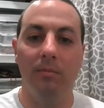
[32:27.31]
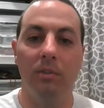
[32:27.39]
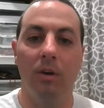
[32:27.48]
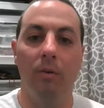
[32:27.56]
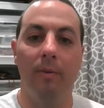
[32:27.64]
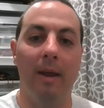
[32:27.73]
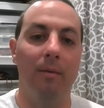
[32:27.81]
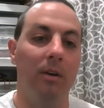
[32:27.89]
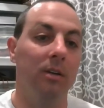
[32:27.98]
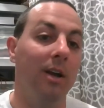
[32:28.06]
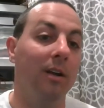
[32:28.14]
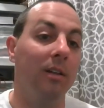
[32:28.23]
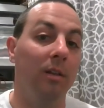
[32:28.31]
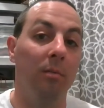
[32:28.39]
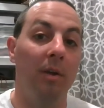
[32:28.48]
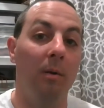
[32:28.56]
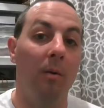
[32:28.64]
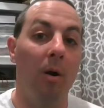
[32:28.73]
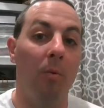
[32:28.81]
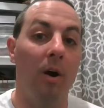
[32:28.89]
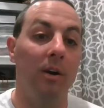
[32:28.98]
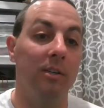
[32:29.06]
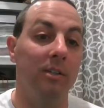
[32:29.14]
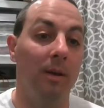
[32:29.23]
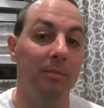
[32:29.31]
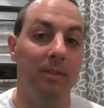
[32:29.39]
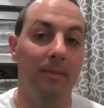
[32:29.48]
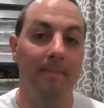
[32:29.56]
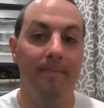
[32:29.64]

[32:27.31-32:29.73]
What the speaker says: So now we're going to talk a little bit about water types.